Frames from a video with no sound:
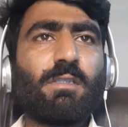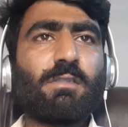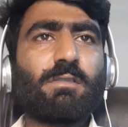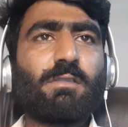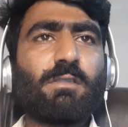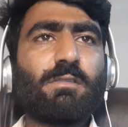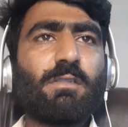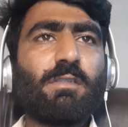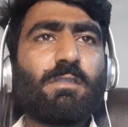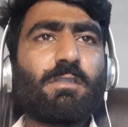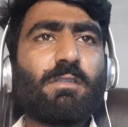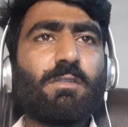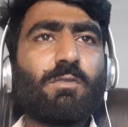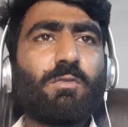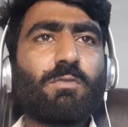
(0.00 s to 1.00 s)
this
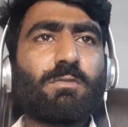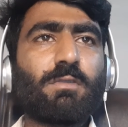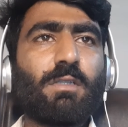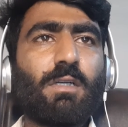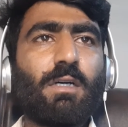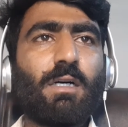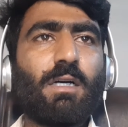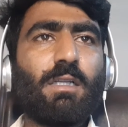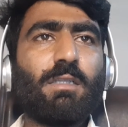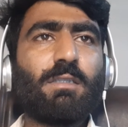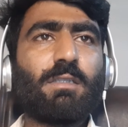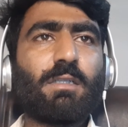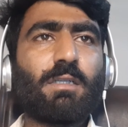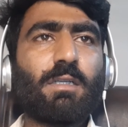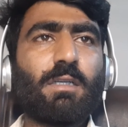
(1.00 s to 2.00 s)
includes all
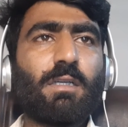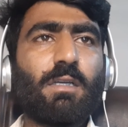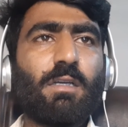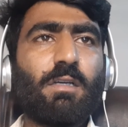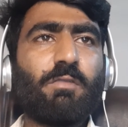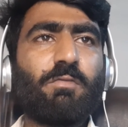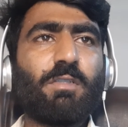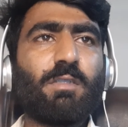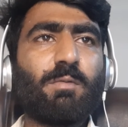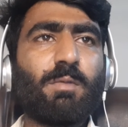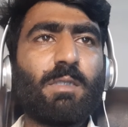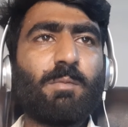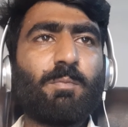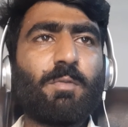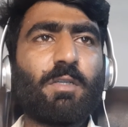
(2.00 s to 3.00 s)
the
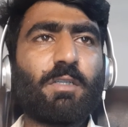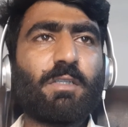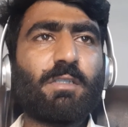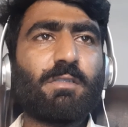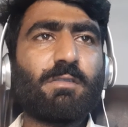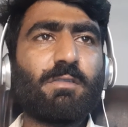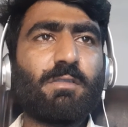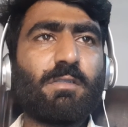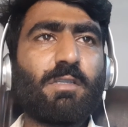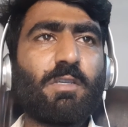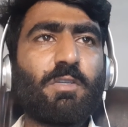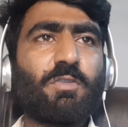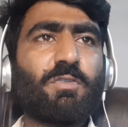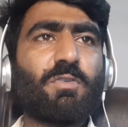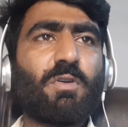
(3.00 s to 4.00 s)
available plugins,
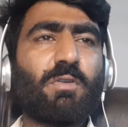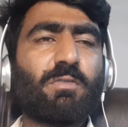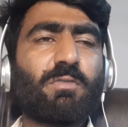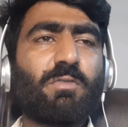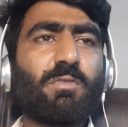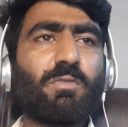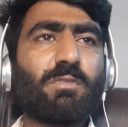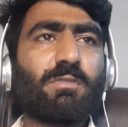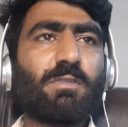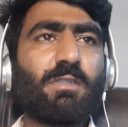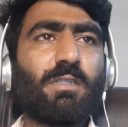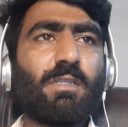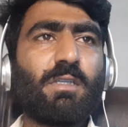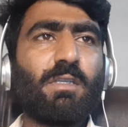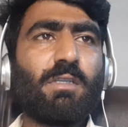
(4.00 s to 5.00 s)
shortcodes,
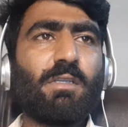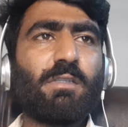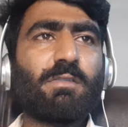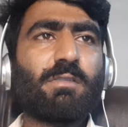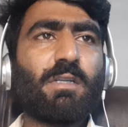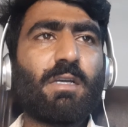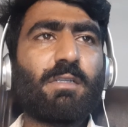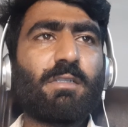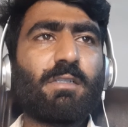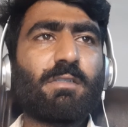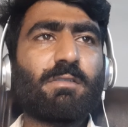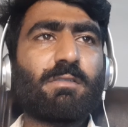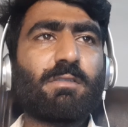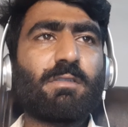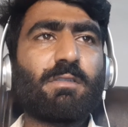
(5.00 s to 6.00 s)

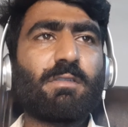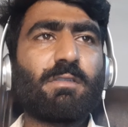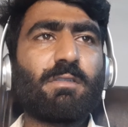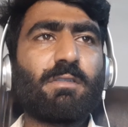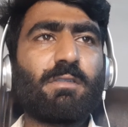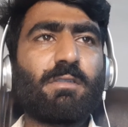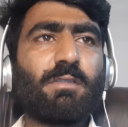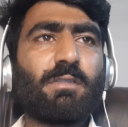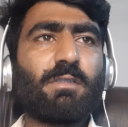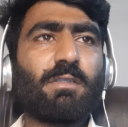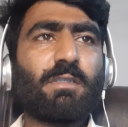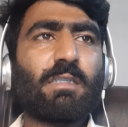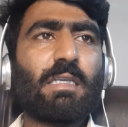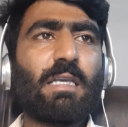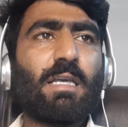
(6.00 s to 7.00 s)
sliders,
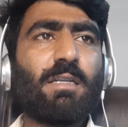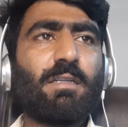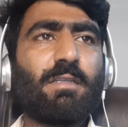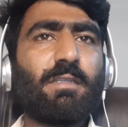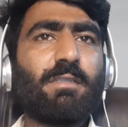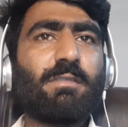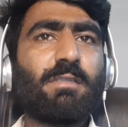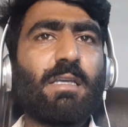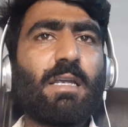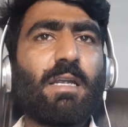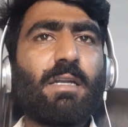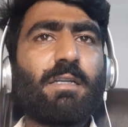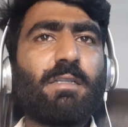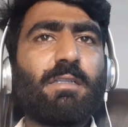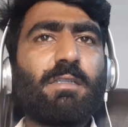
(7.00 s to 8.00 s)
galleries,
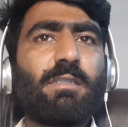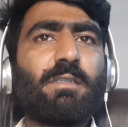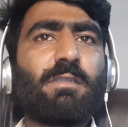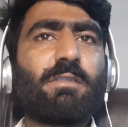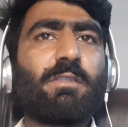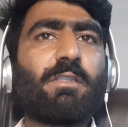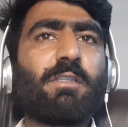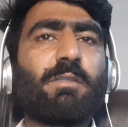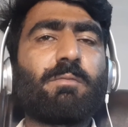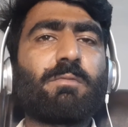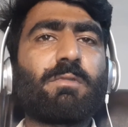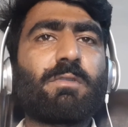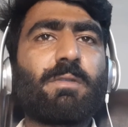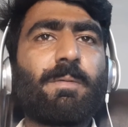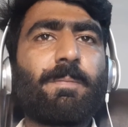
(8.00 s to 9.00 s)
and themes.